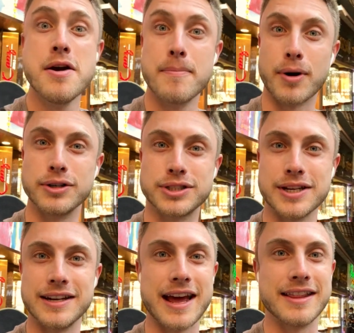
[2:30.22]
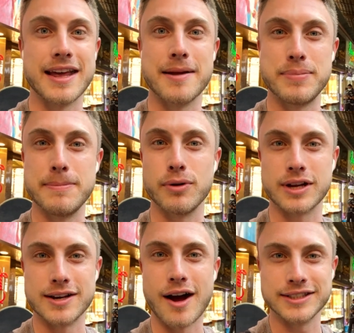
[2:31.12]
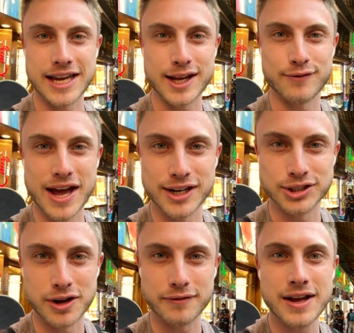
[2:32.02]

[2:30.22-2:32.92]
person that people cannot take advantage of.